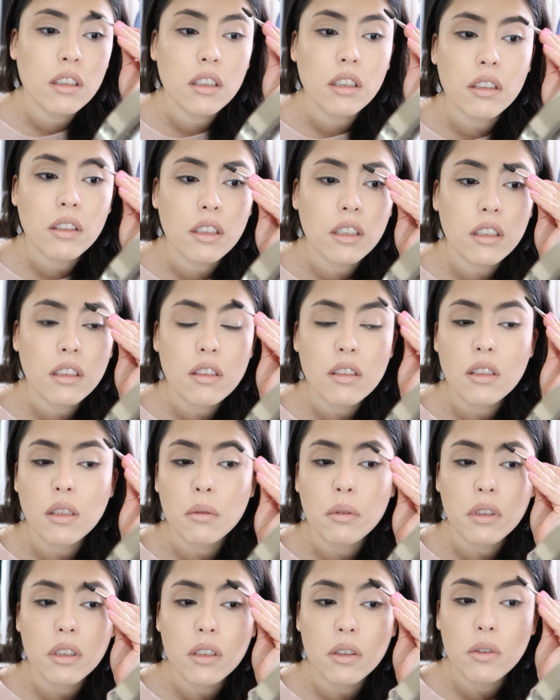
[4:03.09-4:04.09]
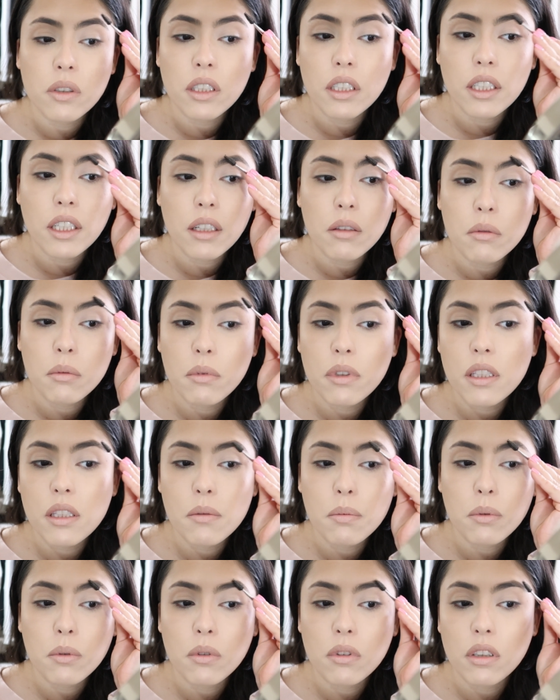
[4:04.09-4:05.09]
Alright, so I'm going to go in again with my
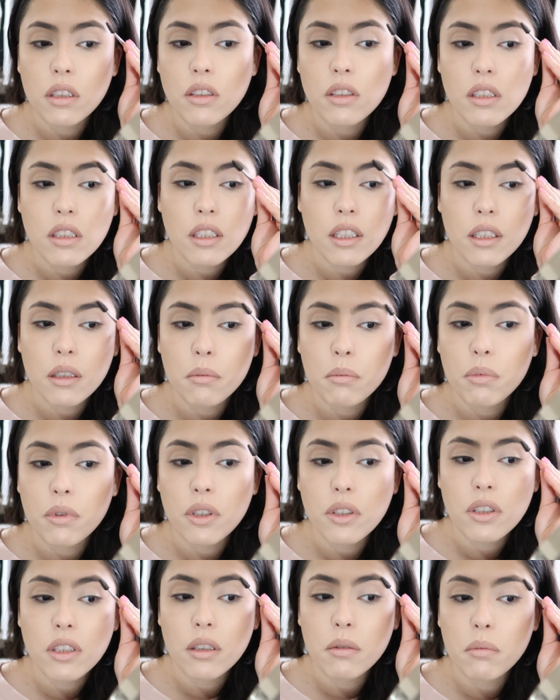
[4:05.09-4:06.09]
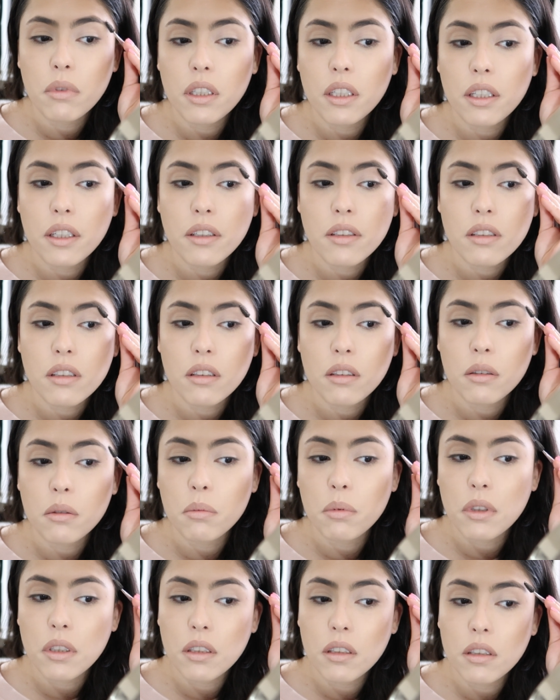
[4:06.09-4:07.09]
spoolie, just kind of brush out my hairs a little
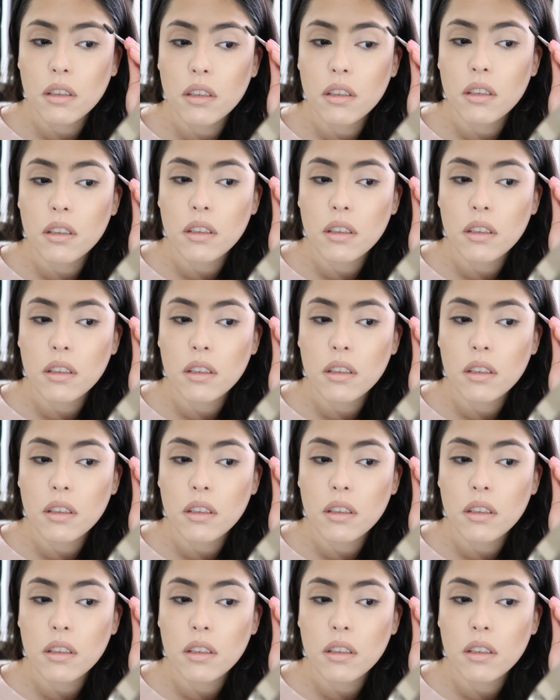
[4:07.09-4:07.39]
bit.